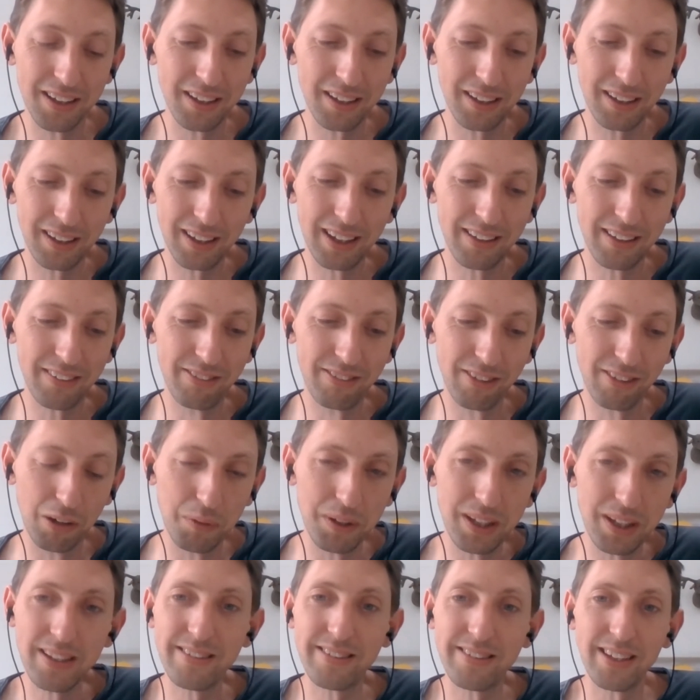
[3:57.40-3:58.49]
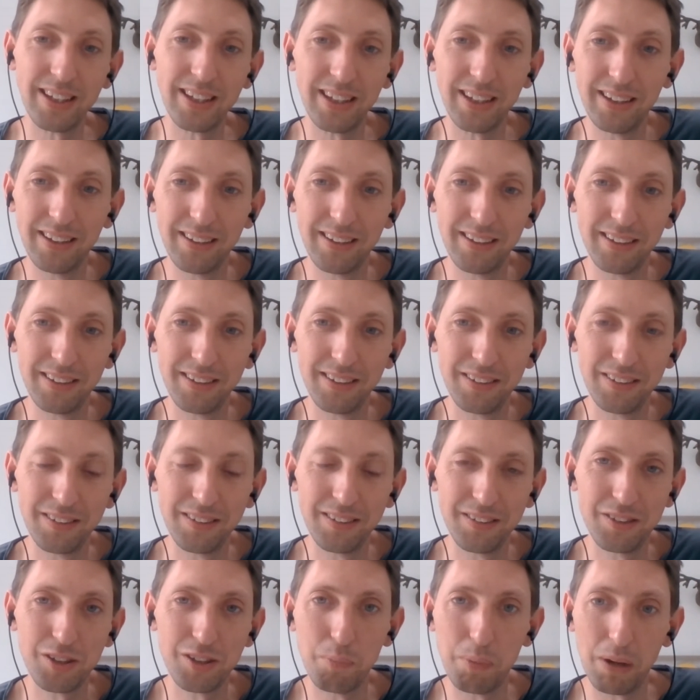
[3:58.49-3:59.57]
it's so easy
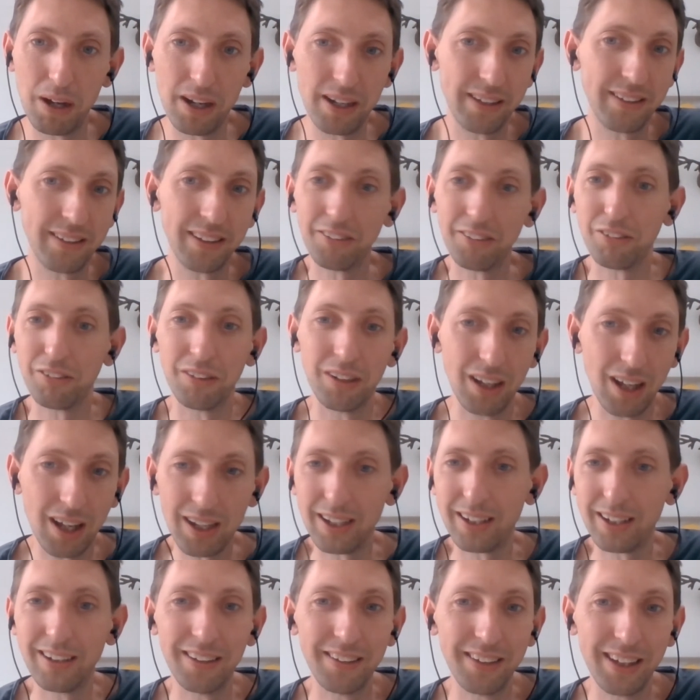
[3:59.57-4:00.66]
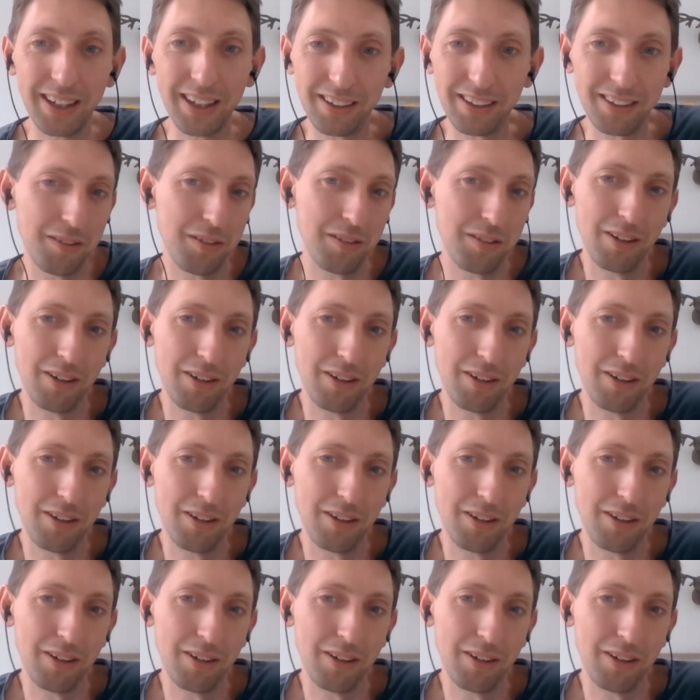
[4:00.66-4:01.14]
to buy things online and they can